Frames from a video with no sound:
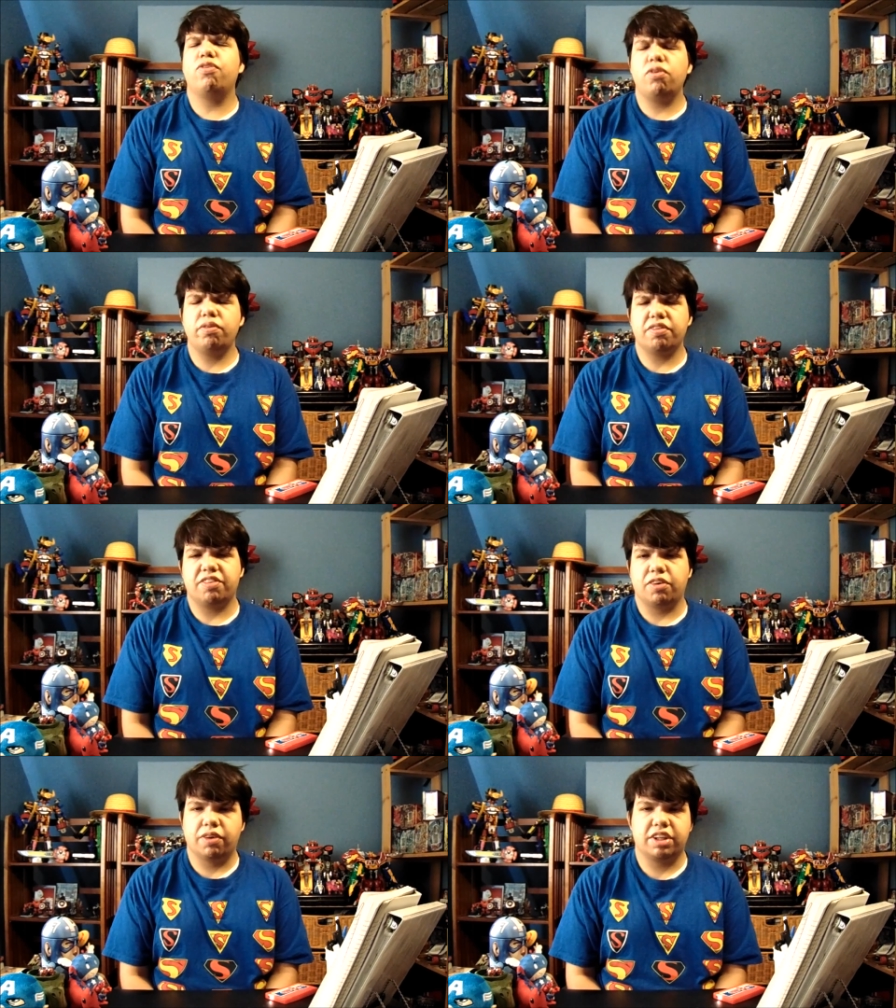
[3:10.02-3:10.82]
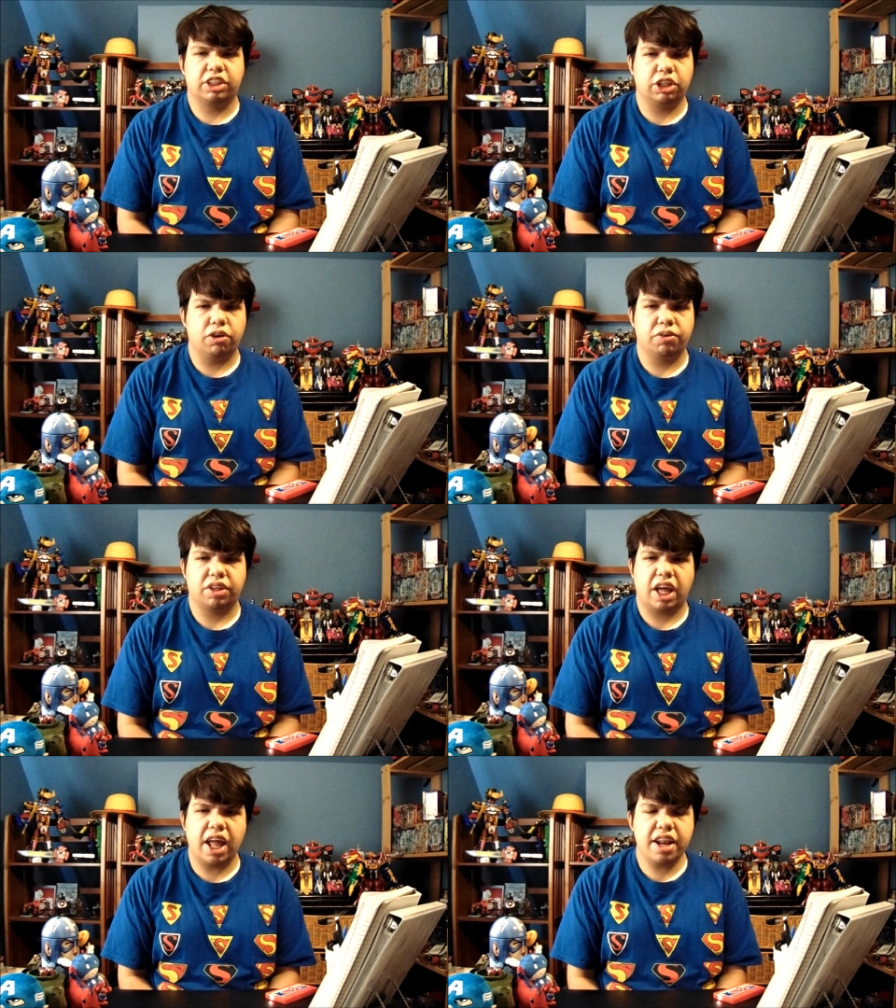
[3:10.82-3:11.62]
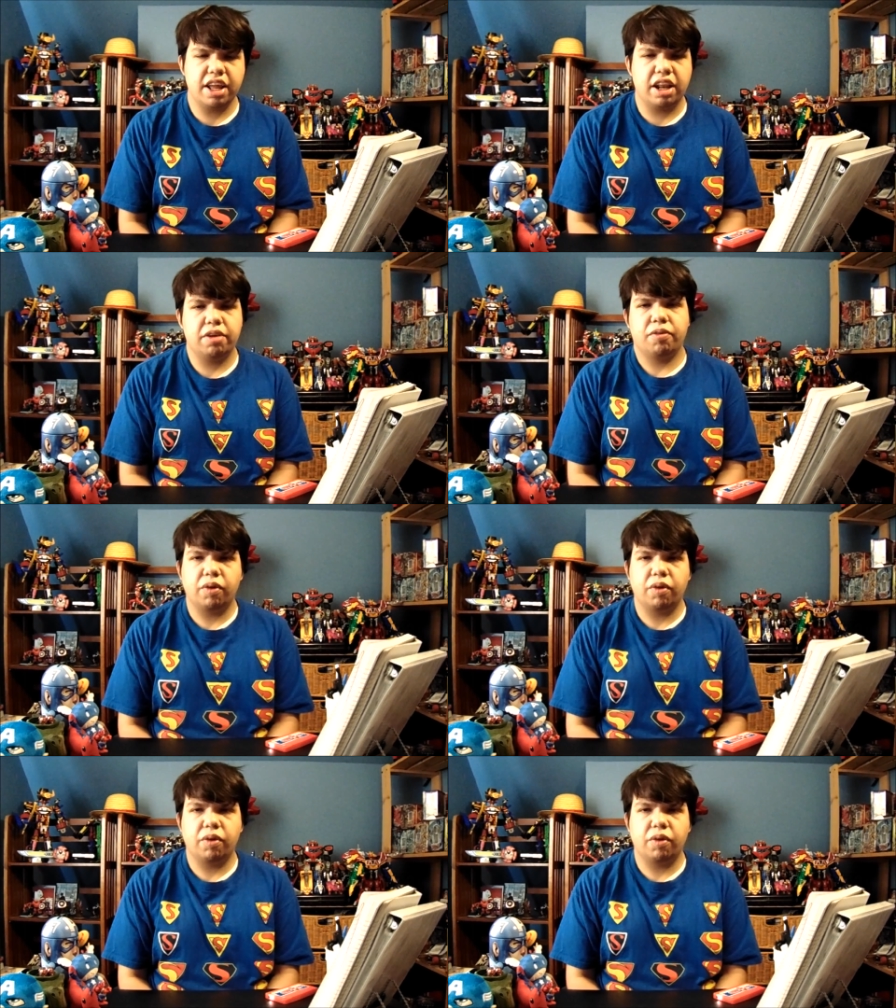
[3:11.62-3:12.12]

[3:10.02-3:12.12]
full review once the show is ended,